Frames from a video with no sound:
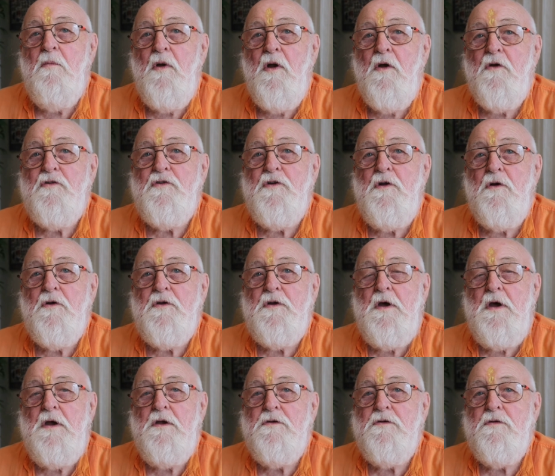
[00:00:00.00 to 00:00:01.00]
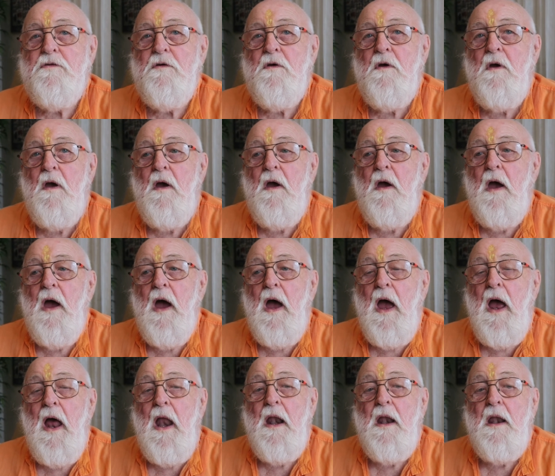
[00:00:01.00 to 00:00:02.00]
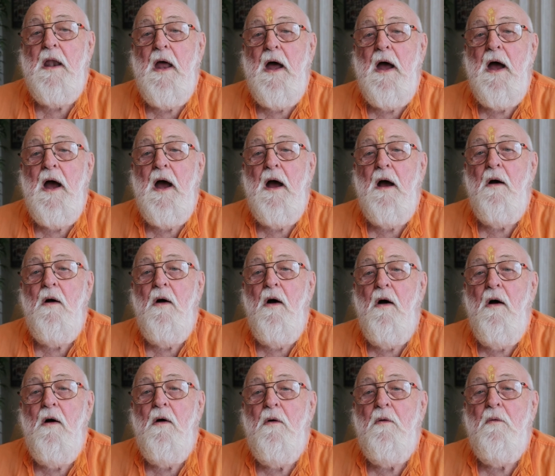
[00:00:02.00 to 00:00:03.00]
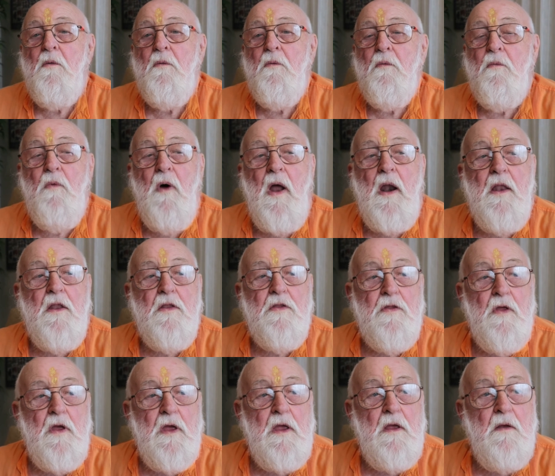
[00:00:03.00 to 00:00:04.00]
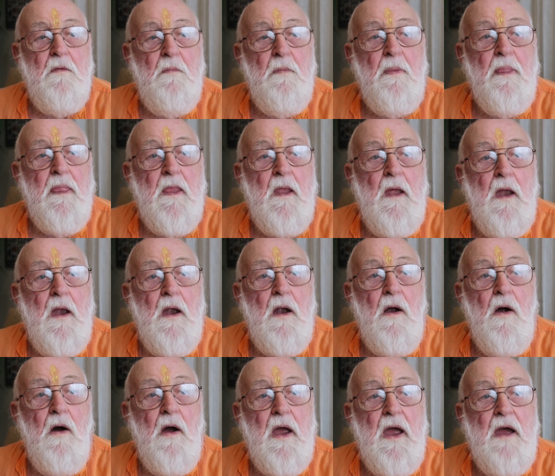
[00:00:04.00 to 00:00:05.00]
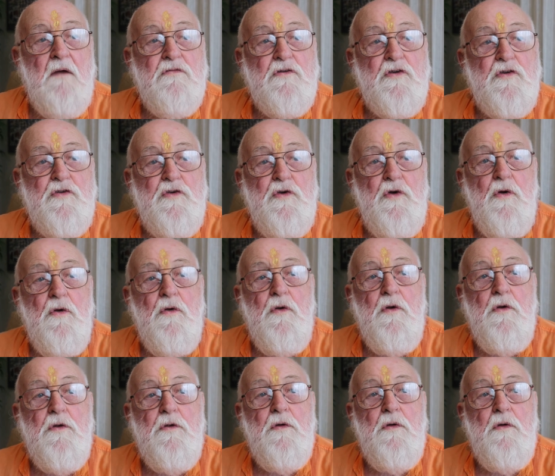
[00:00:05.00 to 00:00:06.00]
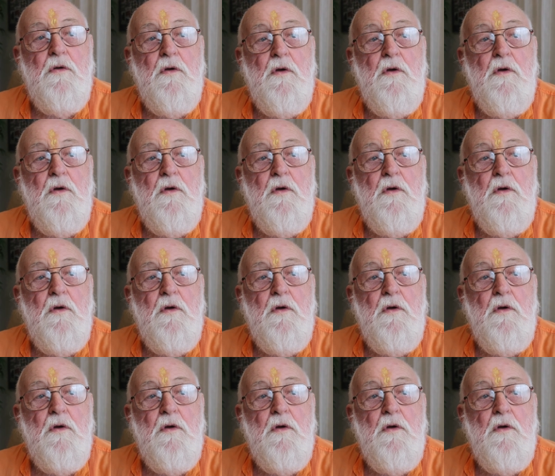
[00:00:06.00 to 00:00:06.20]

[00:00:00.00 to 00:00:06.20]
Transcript: But I still teach, and one thing, I have a student,